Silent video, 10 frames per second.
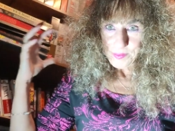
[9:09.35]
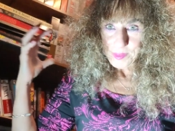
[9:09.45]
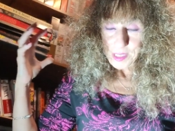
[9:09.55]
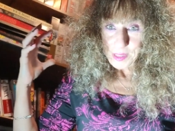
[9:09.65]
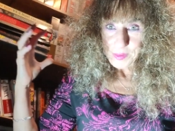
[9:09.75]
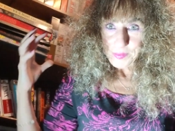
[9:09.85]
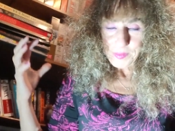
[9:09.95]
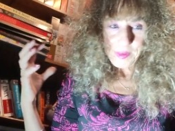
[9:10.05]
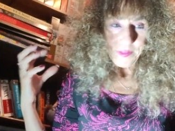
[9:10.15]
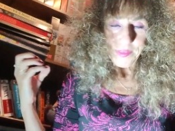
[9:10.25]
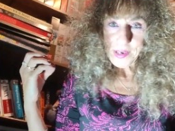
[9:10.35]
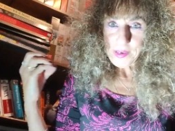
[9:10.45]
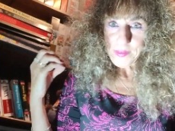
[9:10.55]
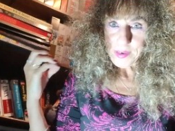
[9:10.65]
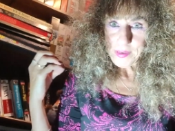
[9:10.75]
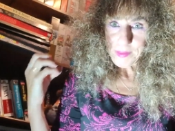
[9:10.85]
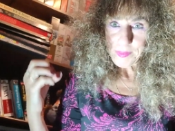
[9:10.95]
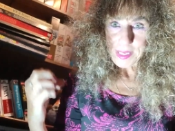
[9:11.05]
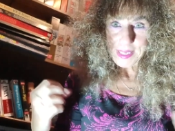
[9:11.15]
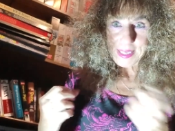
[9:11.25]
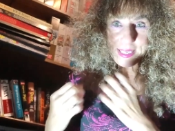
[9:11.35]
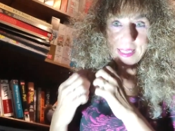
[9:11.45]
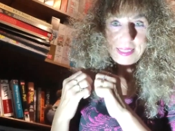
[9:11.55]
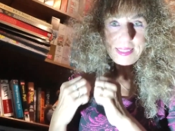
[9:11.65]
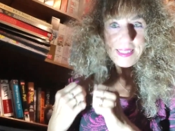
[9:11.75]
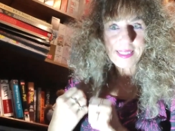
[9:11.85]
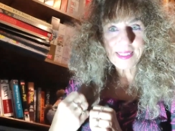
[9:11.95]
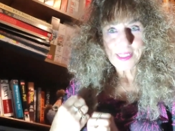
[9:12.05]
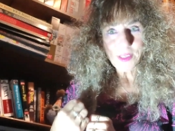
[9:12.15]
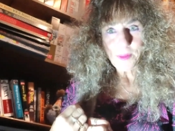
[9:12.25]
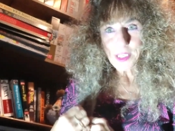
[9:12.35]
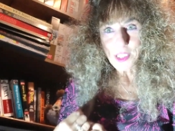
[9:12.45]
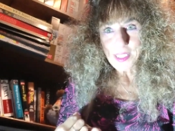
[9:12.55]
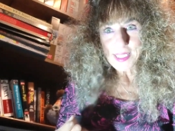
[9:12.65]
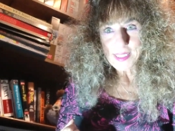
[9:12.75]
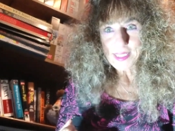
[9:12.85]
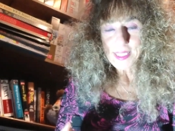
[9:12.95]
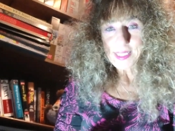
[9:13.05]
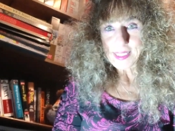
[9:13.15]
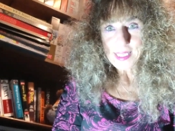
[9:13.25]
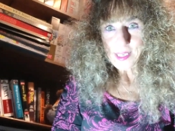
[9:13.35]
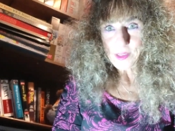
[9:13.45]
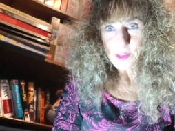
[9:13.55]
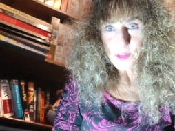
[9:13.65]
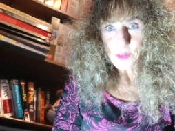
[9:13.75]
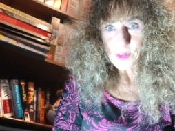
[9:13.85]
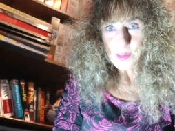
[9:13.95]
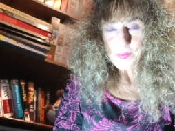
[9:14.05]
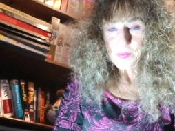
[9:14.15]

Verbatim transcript: You know, very, very big. It's it's so much easier to tell the truth.